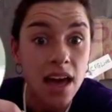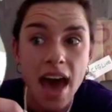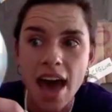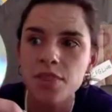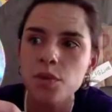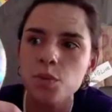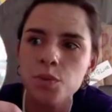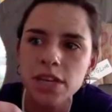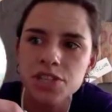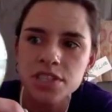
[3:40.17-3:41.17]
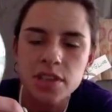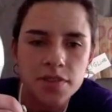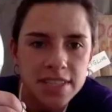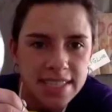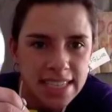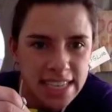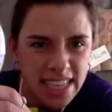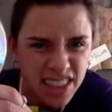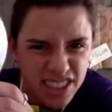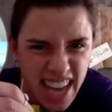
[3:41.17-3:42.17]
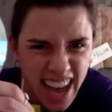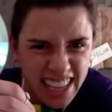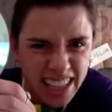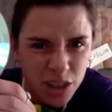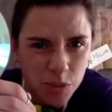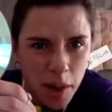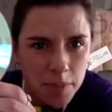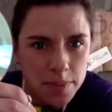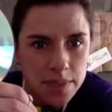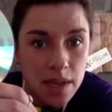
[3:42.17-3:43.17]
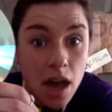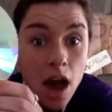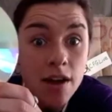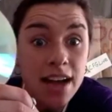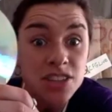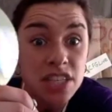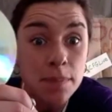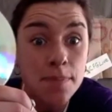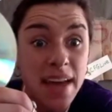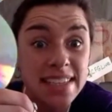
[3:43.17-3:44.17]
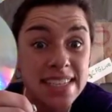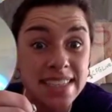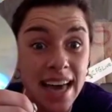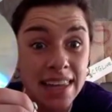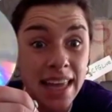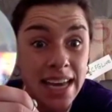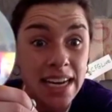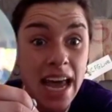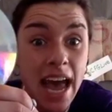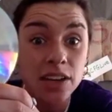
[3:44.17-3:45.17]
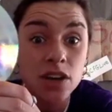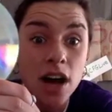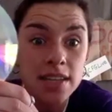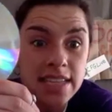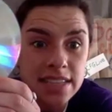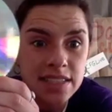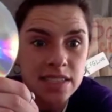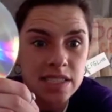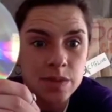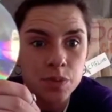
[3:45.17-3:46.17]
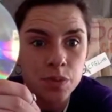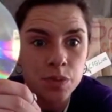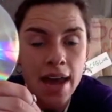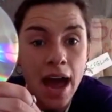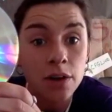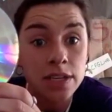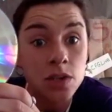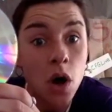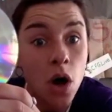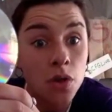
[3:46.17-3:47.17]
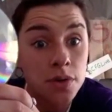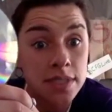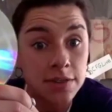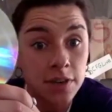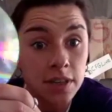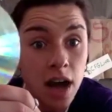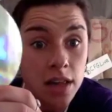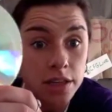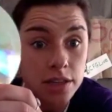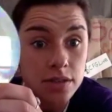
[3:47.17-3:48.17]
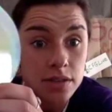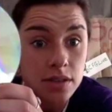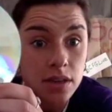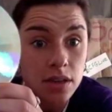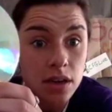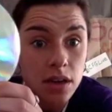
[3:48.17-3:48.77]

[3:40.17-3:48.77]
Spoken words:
and the ridges on the CD, their tiny little bumps, are actually bending that light and causing it to spread out into all those different colors.